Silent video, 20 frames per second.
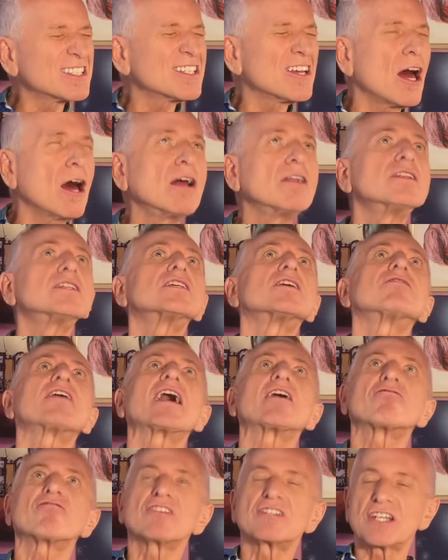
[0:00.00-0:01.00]
tons of
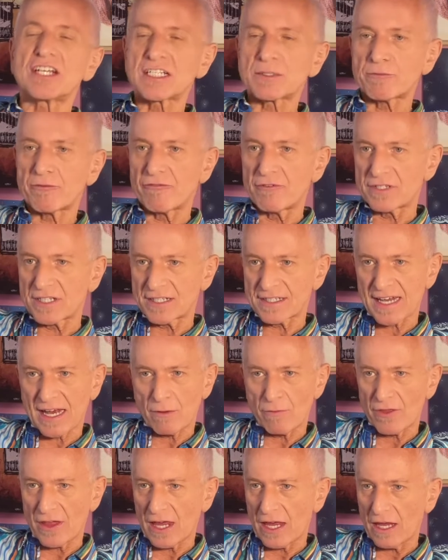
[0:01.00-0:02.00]
average experiences
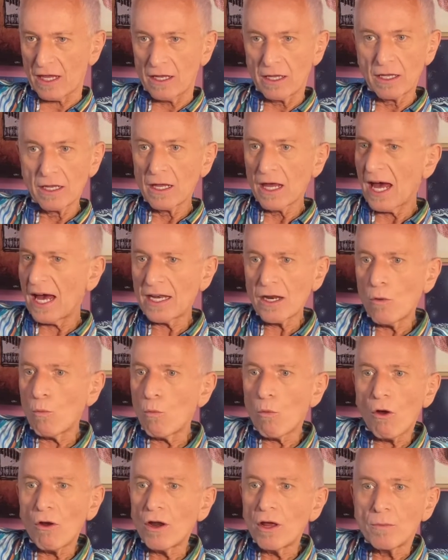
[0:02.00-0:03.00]
out there. I don't
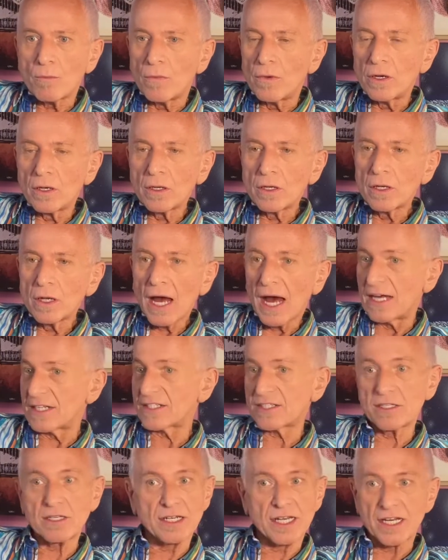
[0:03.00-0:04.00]
want them. I
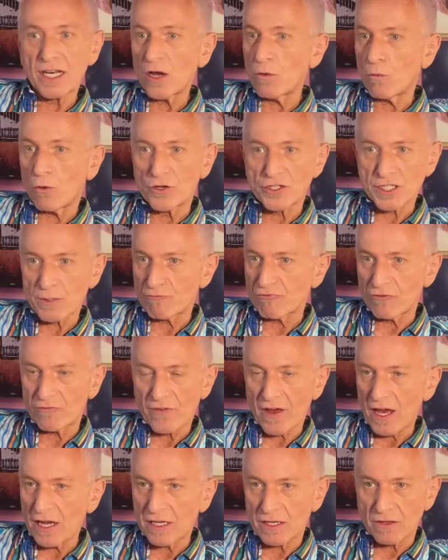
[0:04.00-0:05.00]
certainly don't want to
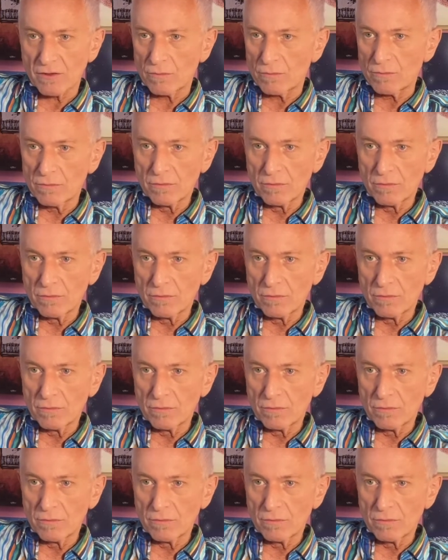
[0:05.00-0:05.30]
provide them.